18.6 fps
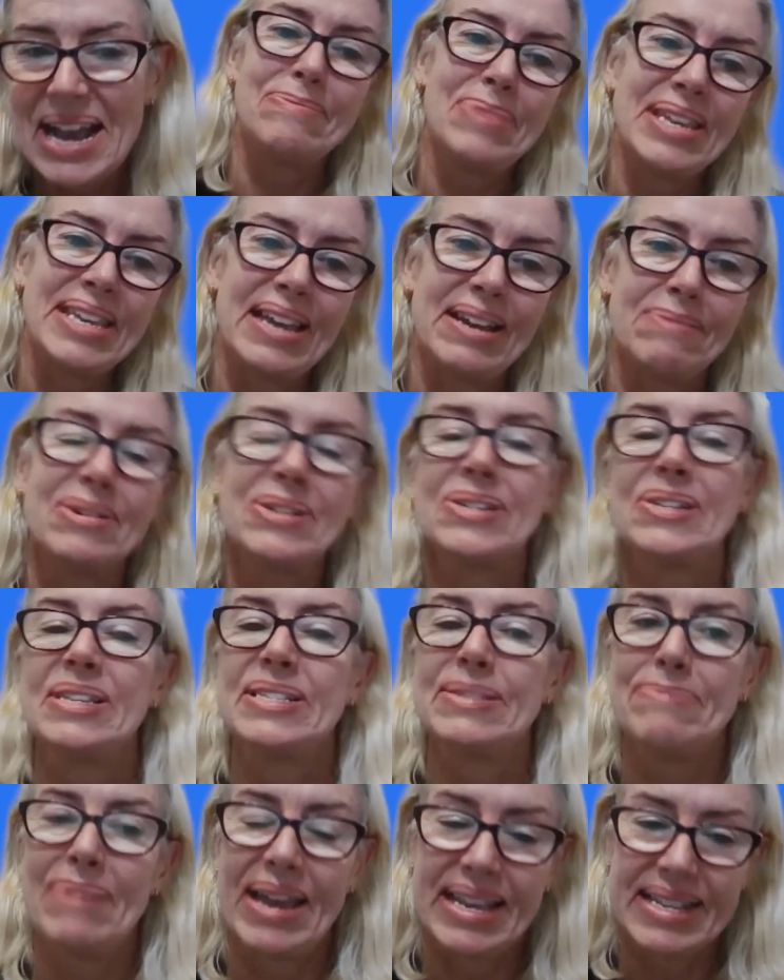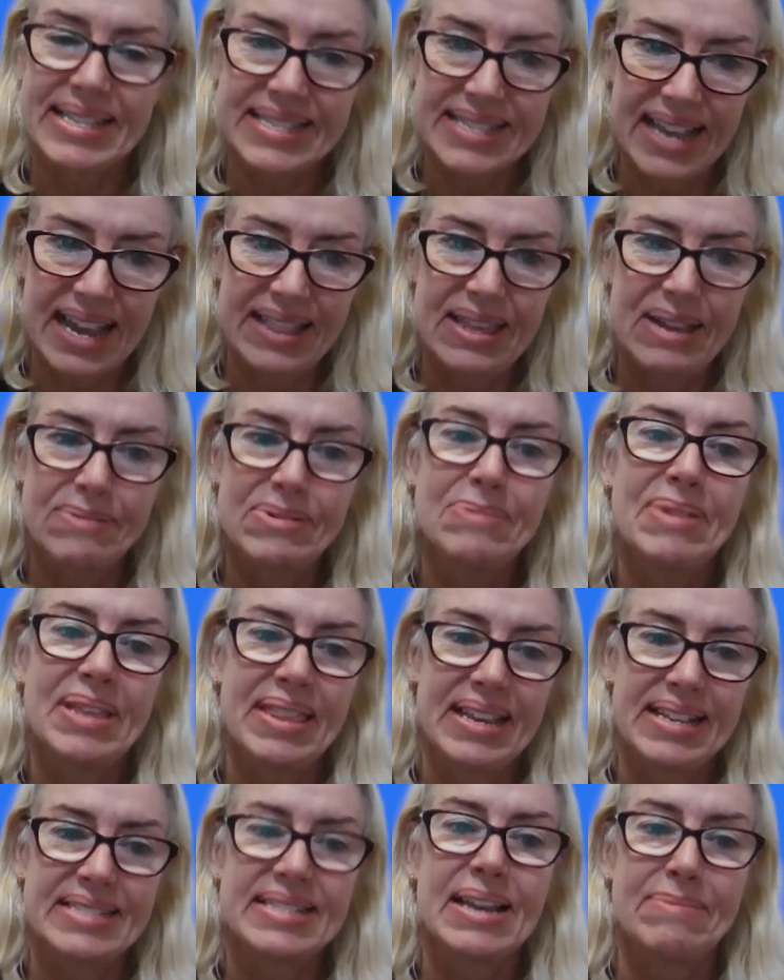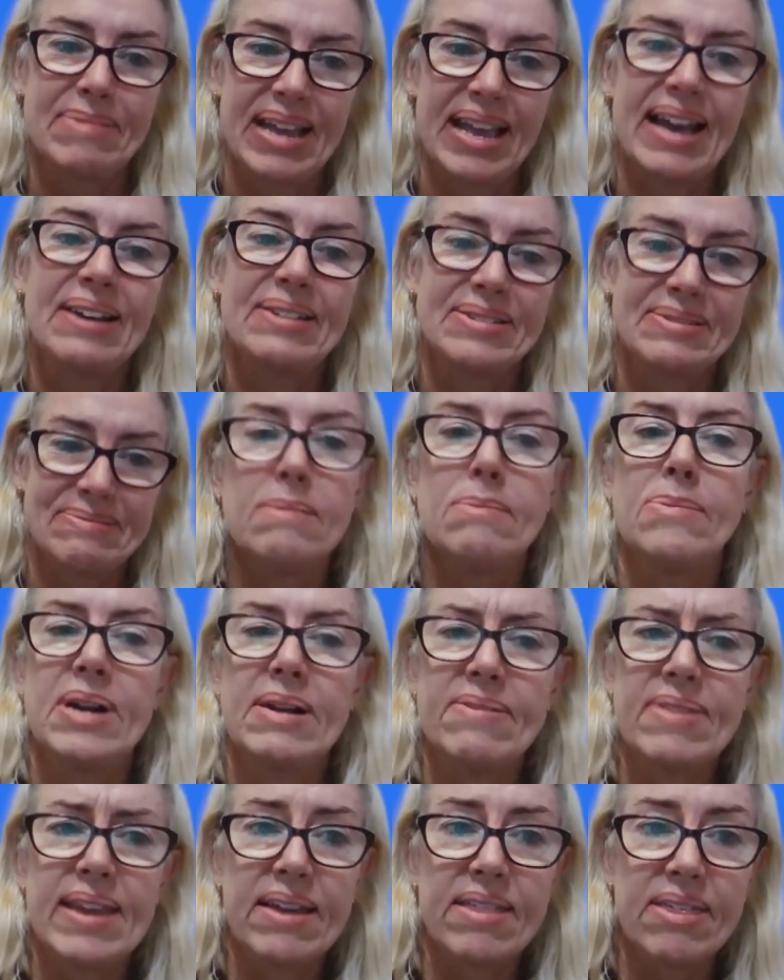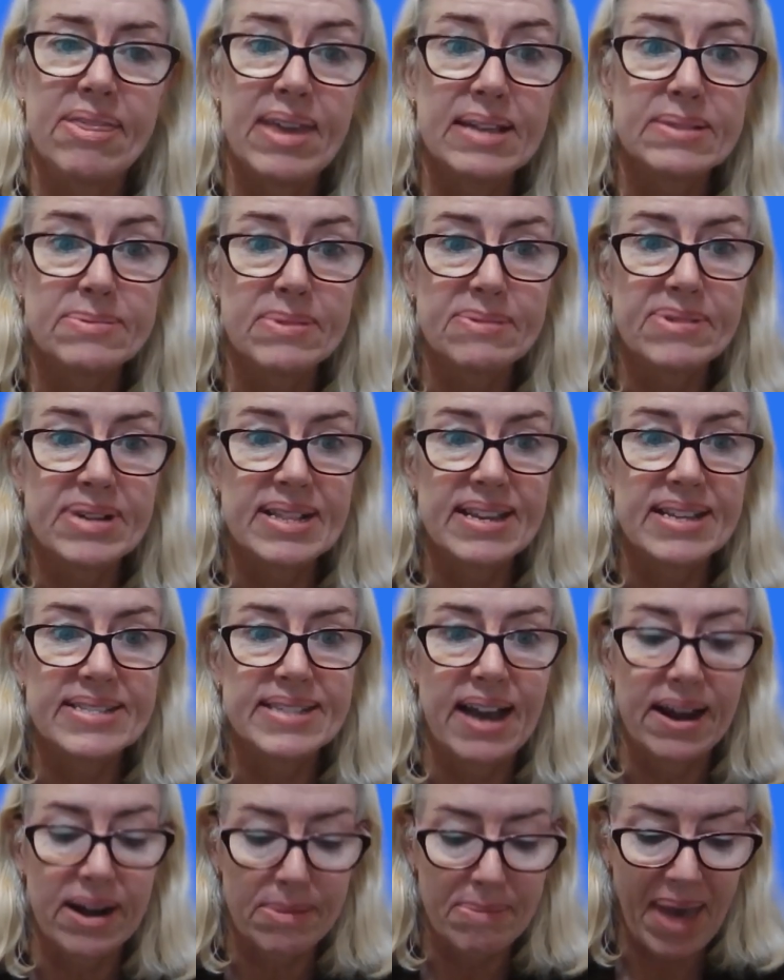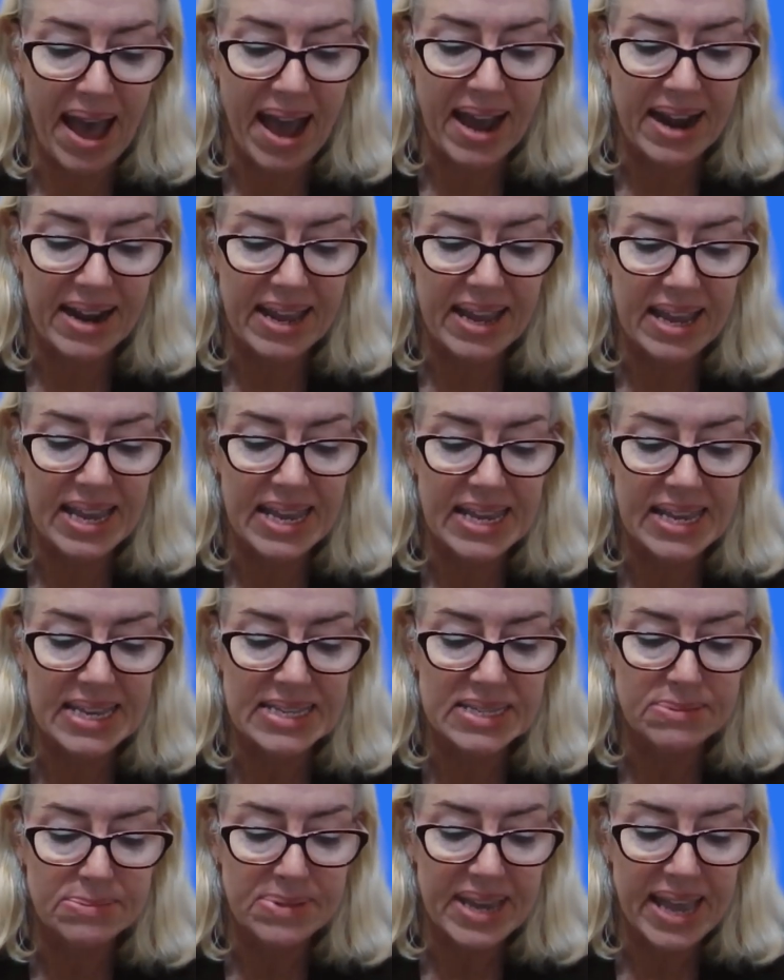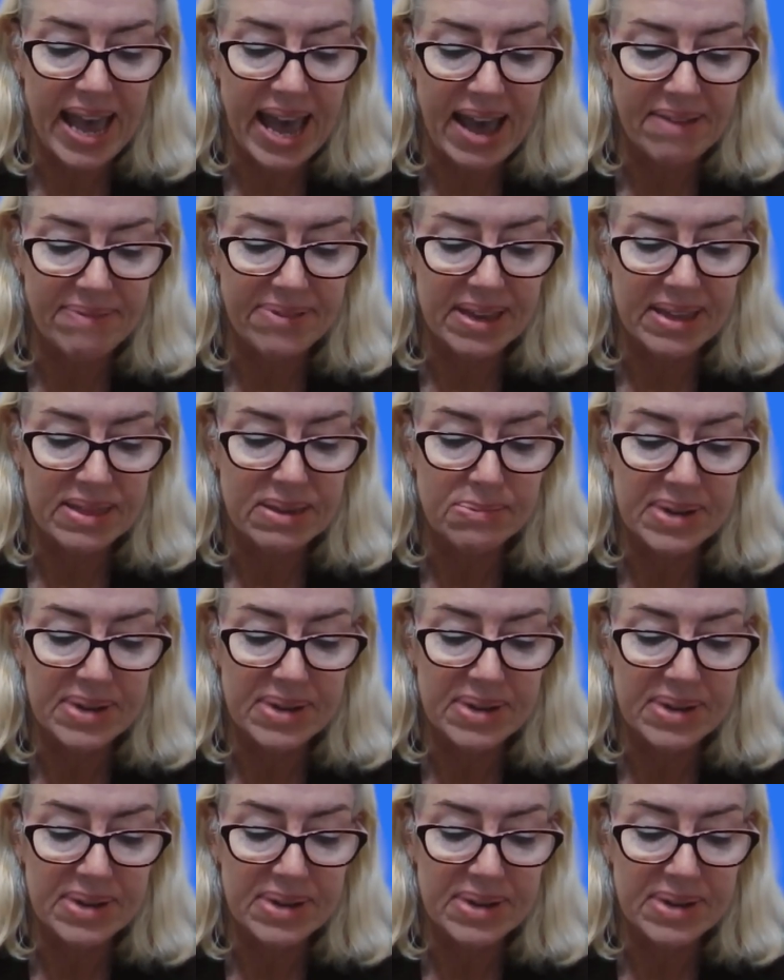But yeah, watch this space and there will be things coming out. One of the other things we're really excited about is we have the